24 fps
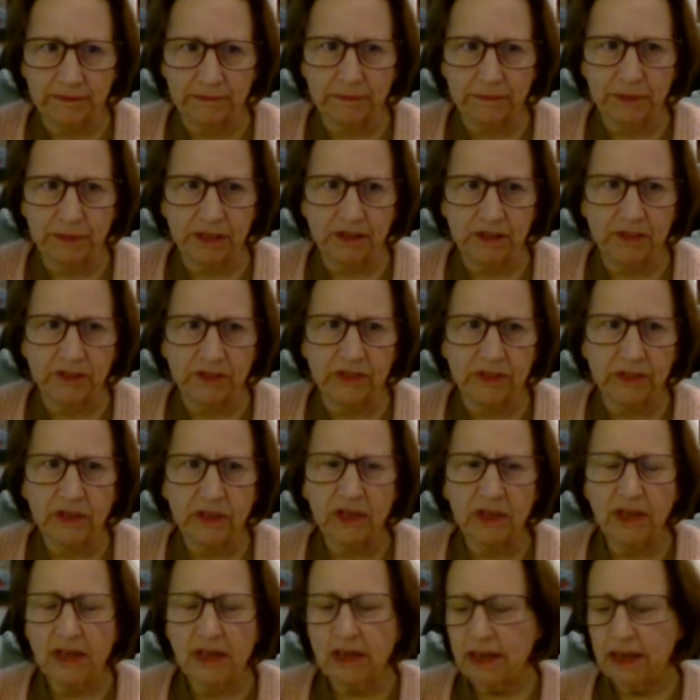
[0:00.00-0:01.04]
Because,
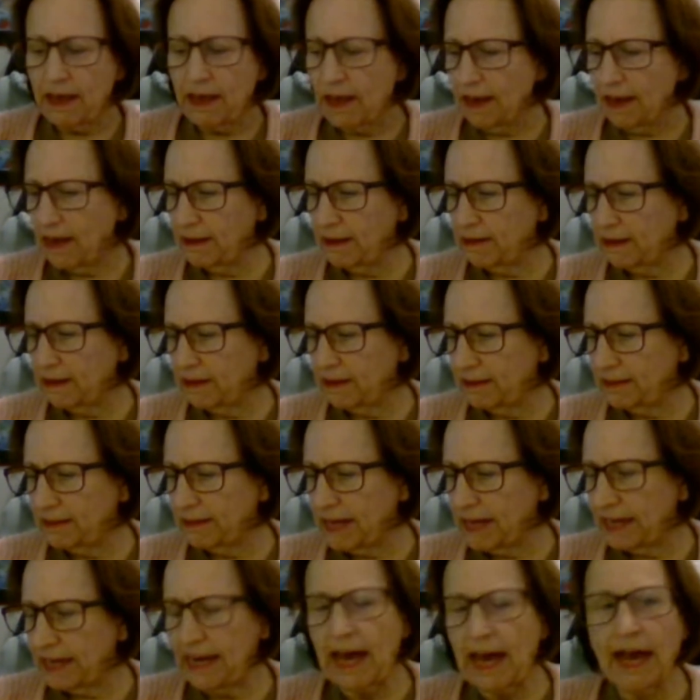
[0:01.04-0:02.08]
and
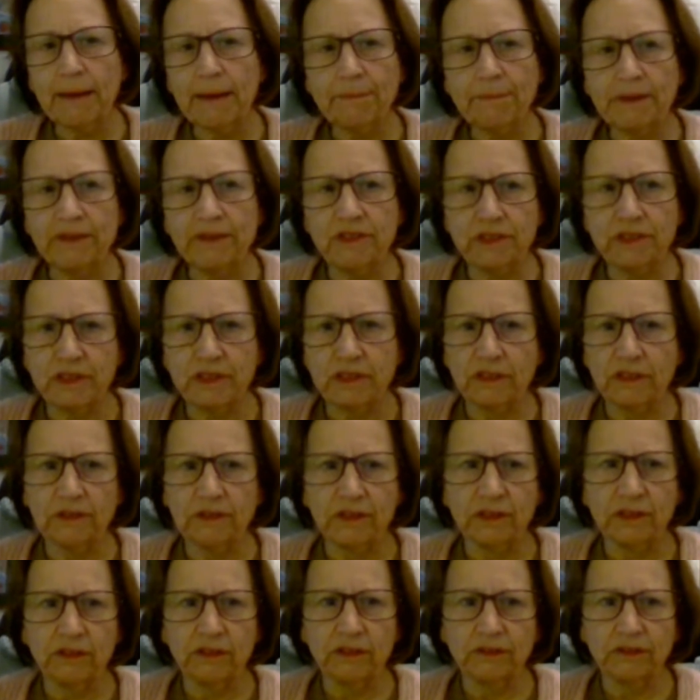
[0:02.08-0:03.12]
that happens in a
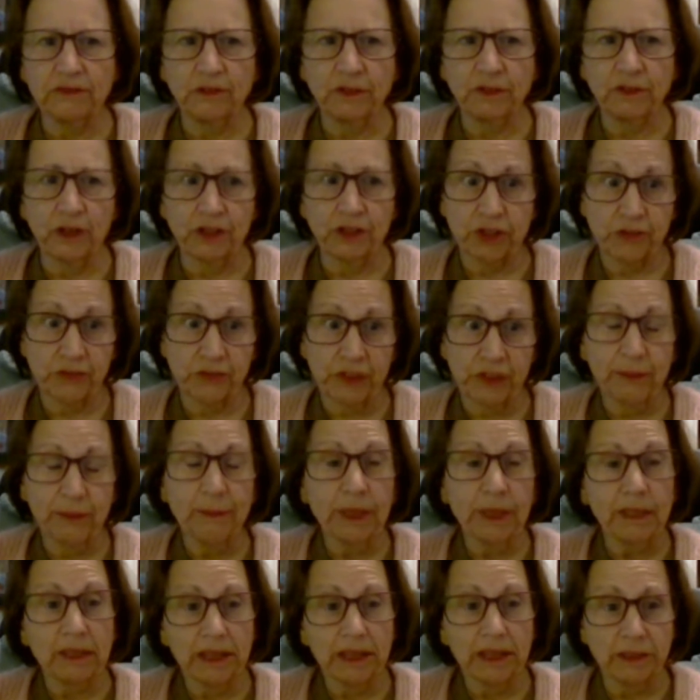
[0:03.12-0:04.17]
large
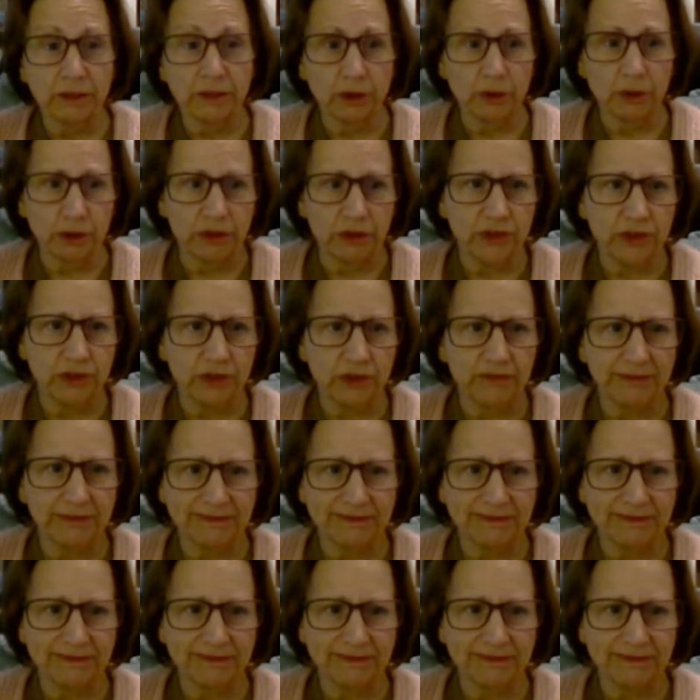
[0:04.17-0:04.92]
family like yours.